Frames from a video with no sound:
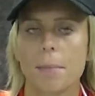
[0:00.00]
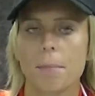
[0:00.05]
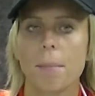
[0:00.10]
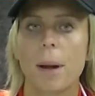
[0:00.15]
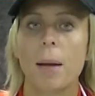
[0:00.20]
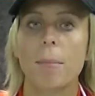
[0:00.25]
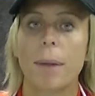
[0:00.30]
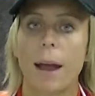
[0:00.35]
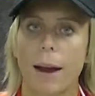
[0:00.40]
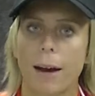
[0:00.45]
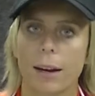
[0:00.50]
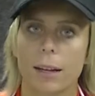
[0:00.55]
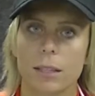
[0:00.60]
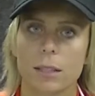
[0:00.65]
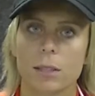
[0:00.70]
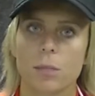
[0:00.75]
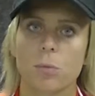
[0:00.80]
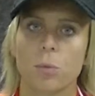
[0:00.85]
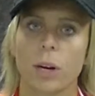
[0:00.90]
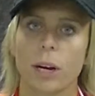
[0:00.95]
My
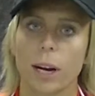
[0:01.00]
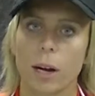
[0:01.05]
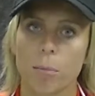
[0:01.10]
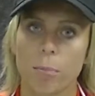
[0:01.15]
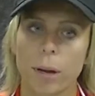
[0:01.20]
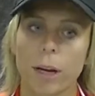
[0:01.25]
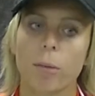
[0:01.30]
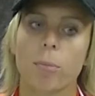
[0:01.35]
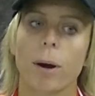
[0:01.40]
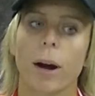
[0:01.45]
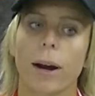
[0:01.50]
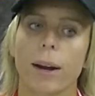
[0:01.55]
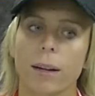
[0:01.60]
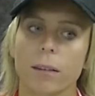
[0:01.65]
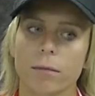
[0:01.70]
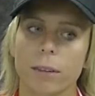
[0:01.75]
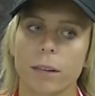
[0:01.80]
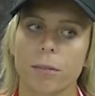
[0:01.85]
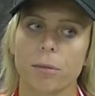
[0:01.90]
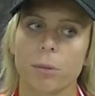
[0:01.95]
parents were a big part
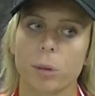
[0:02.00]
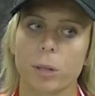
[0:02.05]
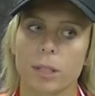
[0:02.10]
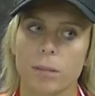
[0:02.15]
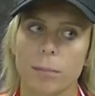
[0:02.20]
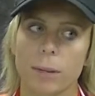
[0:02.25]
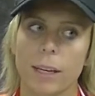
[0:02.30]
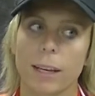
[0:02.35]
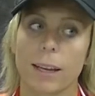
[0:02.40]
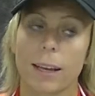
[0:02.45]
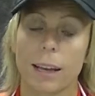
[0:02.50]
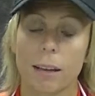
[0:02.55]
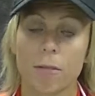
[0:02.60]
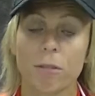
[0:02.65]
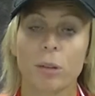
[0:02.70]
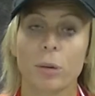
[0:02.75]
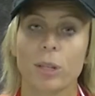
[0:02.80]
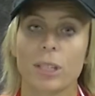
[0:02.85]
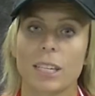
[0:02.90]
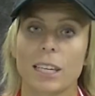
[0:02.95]
of
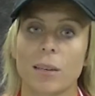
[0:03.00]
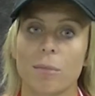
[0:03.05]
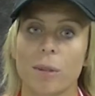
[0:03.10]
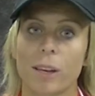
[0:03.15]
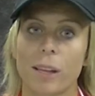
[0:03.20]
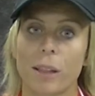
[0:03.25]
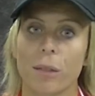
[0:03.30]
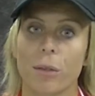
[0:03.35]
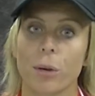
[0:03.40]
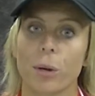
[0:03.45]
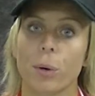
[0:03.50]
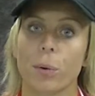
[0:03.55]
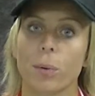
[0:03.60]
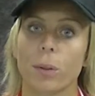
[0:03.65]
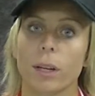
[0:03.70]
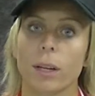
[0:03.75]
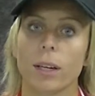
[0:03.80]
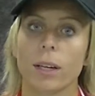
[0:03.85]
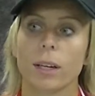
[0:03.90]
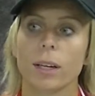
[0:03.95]
influencing me through
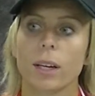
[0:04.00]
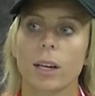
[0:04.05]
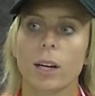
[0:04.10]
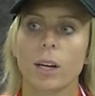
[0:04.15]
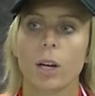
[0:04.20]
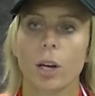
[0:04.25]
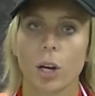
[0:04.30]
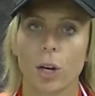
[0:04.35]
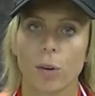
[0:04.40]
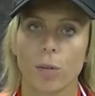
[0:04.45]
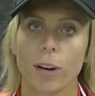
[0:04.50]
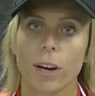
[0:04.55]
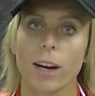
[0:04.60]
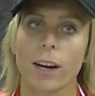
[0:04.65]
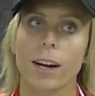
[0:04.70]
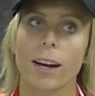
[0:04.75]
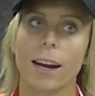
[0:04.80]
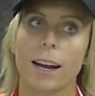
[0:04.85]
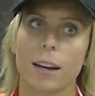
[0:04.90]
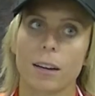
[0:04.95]
the
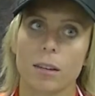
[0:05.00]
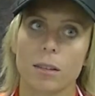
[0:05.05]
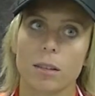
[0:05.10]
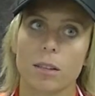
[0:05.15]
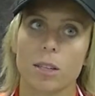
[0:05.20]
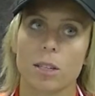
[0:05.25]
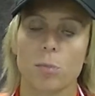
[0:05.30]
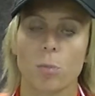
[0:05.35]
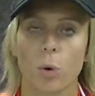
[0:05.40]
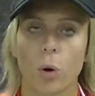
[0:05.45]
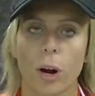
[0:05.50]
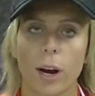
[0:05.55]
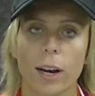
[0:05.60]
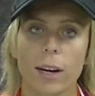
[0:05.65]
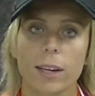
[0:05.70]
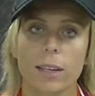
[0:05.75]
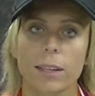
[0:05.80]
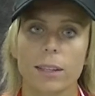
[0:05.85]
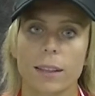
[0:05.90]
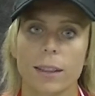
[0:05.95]
career and the
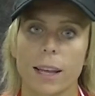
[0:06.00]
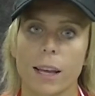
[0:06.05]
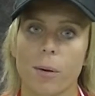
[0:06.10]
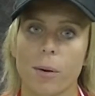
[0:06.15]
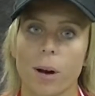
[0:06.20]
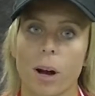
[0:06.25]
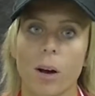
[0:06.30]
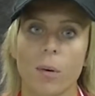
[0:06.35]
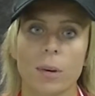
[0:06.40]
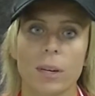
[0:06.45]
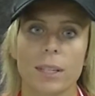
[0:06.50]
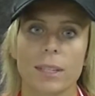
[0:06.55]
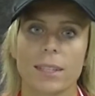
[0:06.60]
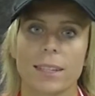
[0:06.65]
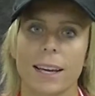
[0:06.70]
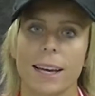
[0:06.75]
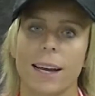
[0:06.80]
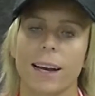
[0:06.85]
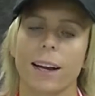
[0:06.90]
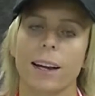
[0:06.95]
sport. They were always
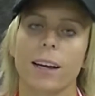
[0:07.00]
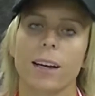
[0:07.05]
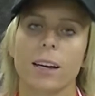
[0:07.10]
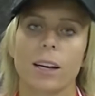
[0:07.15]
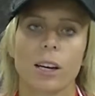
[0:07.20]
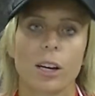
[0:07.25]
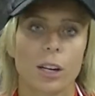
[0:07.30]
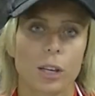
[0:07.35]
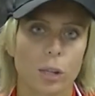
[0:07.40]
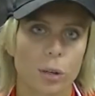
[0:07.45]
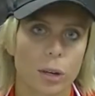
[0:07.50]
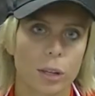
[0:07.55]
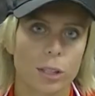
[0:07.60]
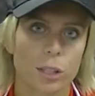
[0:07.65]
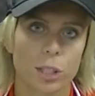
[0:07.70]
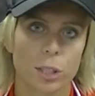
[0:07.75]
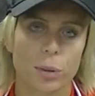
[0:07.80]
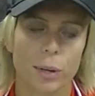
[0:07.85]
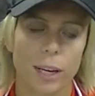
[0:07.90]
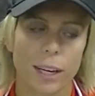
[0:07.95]
saying, you can
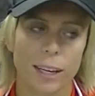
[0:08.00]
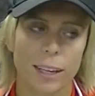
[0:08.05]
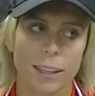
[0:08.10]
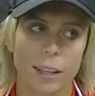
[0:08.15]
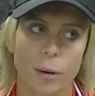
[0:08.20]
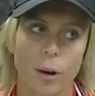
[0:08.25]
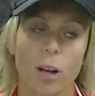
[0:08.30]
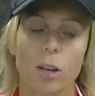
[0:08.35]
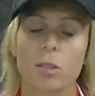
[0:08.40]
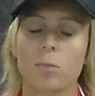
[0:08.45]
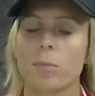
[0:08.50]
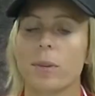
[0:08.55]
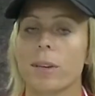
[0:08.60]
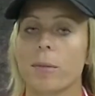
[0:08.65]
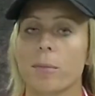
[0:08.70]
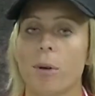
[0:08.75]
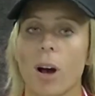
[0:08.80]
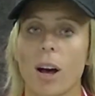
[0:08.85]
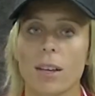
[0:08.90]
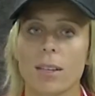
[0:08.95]
do it. They were always
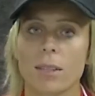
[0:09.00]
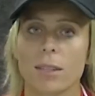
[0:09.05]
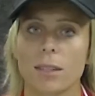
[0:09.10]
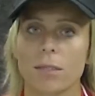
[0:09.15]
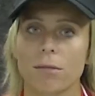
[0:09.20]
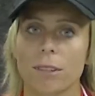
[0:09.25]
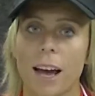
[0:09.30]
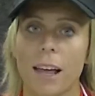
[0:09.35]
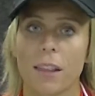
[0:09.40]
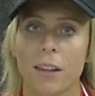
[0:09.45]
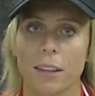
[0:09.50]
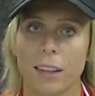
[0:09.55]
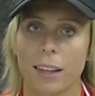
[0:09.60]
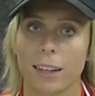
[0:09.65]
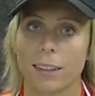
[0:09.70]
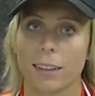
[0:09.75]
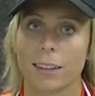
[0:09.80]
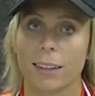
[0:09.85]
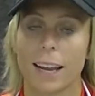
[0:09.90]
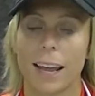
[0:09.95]
being positive rather
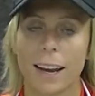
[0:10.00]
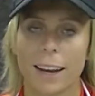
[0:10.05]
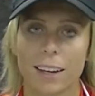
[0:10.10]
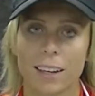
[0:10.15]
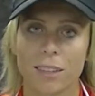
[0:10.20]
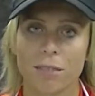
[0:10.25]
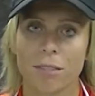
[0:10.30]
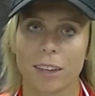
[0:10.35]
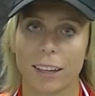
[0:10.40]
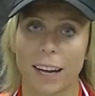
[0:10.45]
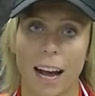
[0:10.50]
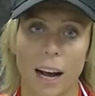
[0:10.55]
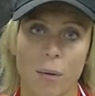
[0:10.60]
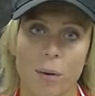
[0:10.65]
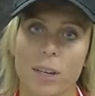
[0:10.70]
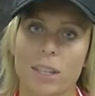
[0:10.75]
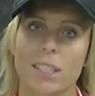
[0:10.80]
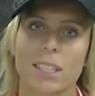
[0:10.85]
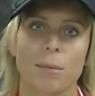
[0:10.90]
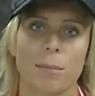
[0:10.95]
than negative like I
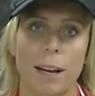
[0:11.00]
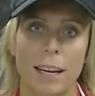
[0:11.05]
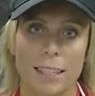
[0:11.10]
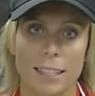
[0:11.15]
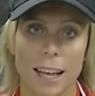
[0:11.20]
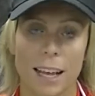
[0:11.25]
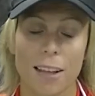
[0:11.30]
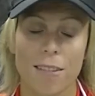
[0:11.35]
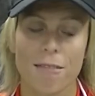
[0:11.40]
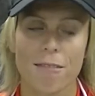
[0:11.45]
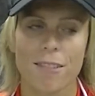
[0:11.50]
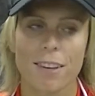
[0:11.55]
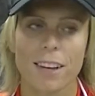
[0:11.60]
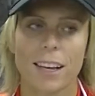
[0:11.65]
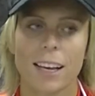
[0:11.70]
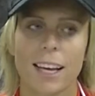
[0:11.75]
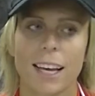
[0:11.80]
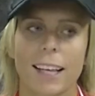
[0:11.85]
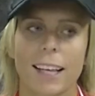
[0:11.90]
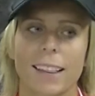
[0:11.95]
was to myself.
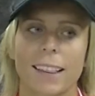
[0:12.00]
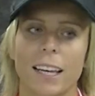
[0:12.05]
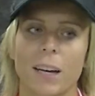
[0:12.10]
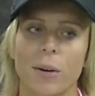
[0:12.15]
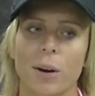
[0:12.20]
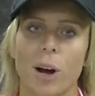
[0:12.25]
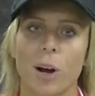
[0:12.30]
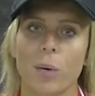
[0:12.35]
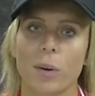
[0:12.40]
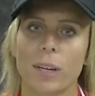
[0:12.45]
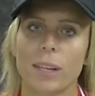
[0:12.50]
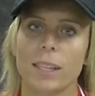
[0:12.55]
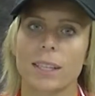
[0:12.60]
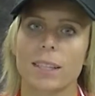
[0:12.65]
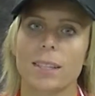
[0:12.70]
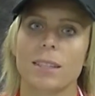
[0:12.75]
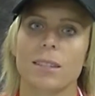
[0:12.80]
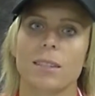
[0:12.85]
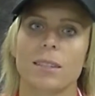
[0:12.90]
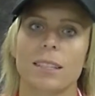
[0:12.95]
They were
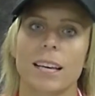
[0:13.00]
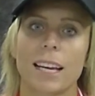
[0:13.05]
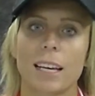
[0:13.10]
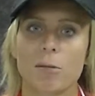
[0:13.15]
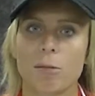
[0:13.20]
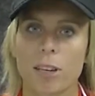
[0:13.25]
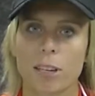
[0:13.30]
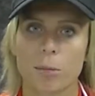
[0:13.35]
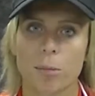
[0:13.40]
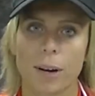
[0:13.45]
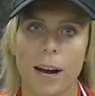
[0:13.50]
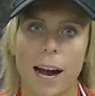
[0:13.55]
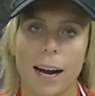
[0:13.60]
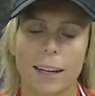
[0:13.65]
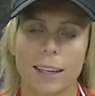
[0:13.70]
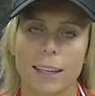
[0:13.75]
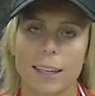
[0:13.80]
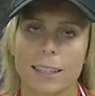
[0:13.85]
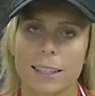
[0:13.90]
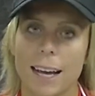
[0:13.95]
always taking me into
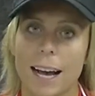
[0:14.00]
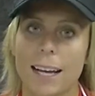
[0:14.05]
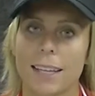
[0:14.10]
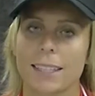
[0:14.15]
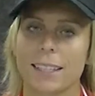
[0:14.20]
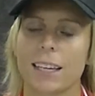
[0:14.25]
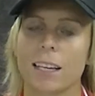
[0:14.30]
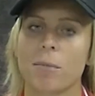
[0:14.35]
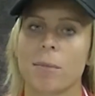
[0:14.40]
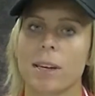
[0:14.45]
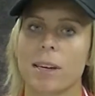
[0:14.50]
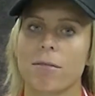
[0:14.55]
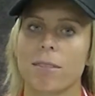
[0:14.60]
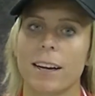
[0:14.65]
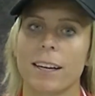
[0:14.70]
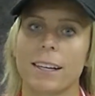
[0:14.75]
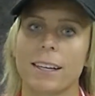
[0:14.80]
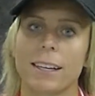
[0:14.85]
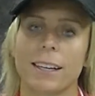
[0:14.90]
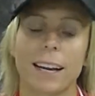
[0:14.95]
practice, asking me if
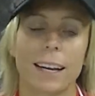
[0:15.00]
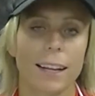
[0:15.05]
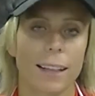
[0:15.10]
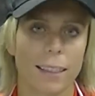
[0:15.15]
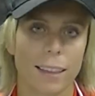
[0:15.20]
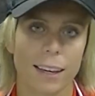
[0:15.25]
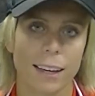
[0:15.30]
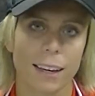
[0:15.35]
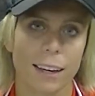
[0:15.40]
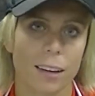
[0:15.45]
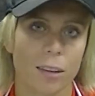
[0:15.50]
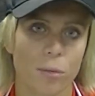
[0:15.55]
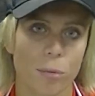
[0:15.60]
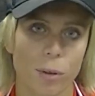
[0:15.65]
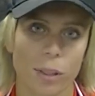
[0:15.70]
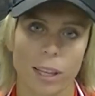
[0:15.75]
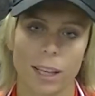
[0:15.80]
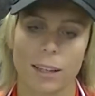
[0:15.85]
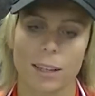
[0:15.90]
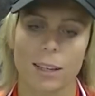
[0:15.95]
I needed anything
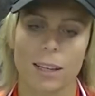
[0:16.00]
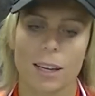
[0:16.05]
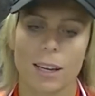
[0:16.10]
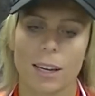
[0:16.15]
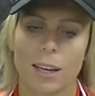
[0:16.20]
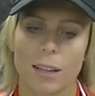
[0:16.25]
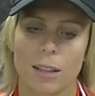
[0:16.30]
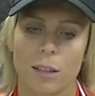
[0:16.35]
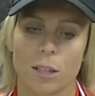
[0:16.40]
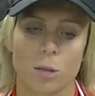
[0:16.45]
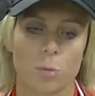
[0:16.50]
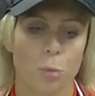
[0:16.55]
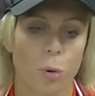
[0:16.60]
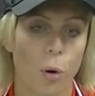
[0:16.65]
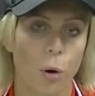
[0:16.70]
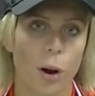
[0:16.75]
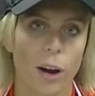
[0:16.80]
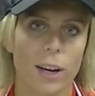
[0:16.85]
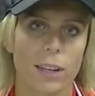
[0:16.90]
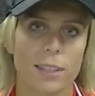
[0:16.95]
within
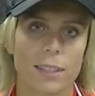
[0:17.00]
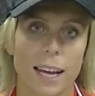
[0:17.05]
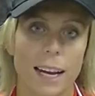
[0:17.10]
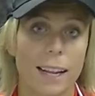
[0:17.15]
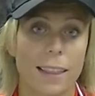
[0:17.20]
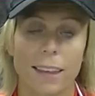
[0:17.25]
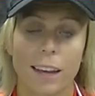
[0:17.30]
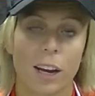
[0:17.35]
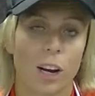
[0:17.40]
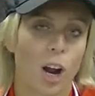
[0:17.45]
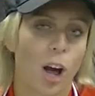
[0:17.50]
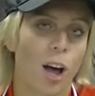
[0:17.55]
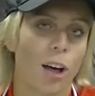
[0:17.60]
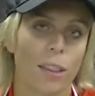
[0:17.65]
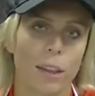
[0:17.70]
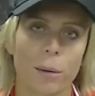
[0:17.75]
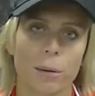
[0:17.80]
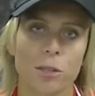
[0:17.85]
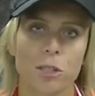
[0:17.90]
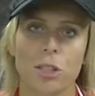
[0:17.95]
sports, anything at all.
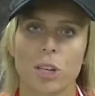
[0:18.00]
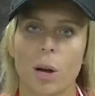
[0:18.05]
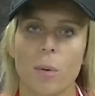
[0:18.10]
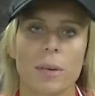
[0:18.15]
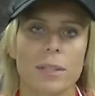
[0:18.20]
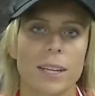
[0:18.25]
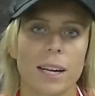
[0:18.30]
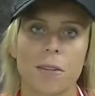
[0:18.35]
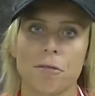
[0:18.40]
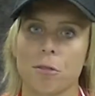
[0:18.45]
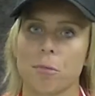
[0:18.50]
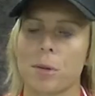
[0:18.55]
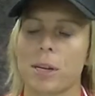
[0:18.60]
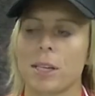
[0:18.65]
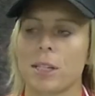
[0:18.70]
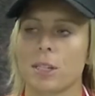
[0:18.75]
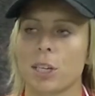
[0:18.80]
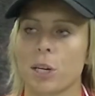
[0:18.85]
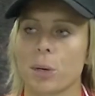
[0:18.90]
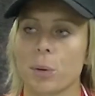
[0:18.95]
They were just always there for me.
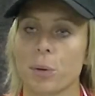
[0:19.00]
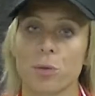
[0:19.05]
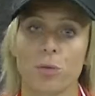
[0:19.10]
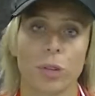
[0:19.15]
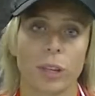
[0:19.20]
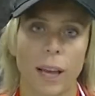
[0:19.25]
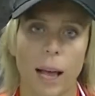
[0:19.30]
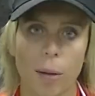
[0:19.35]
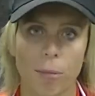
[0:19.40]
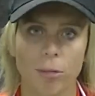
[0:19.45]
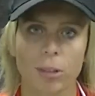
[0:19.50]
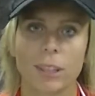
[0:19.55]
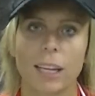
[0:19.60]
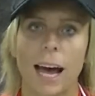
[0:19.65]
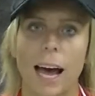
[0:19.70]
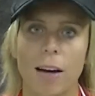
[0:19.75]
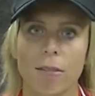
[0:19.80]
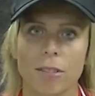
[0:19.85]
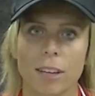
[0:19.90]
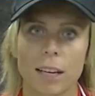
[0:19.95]
So it was really helpful to
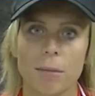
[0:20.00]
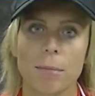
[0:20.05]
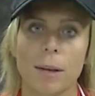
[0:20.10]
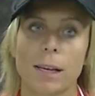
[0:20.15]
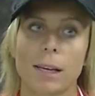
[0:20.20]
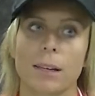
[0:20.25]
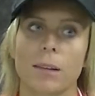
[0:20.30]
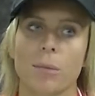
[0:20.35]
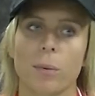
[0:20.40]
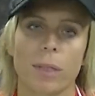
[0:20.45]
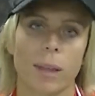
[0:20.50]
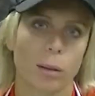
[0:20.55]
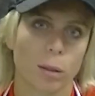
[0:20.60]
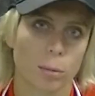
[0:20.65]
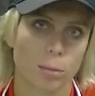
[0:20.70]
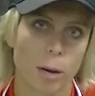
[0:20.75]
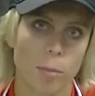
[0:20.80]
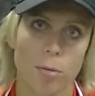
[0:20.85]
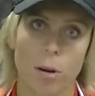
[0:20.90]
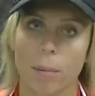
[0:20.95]
have them, and without
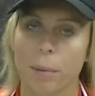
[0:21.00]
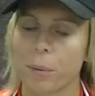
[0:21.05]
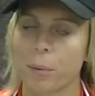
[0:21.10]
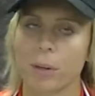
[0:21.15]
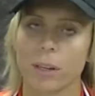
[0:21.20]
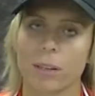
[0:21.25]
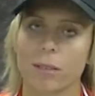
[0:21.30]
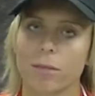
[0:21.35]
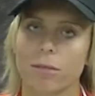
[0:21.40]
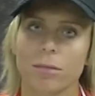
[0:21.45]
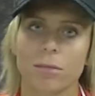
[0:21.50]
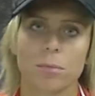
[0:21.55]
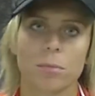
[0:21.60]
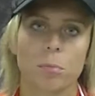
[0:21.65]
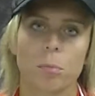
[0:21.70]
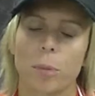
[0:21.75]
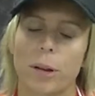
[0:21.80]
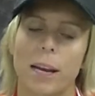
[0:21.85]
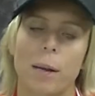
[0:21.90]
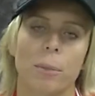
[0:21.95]
them, I probably wouldn't have
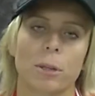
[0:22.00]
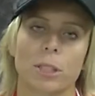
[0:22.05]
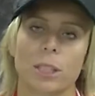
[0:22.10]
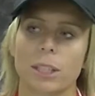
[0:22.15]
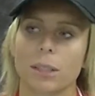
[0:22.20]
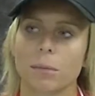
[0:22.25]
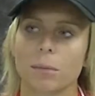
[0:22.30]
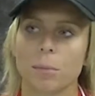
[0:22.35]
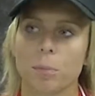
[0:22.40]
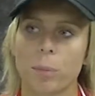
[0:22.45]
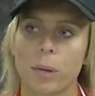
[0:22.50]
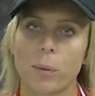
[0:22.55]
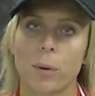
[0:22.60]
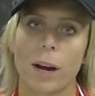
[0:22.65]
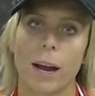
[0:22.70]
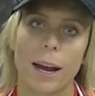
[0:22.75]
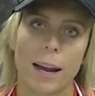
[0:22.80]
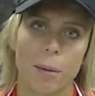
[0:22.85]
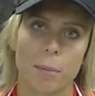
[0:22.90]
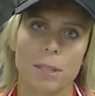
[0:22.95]
been able to be
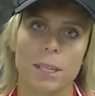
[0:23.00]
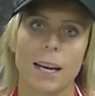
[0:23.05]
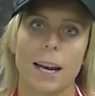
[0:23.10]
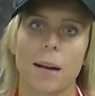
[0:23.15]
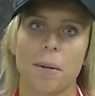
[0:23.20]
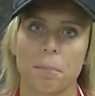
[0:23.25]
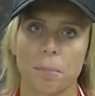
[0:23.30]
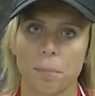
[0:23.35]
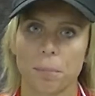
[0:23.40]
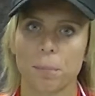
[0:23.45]
where I am today.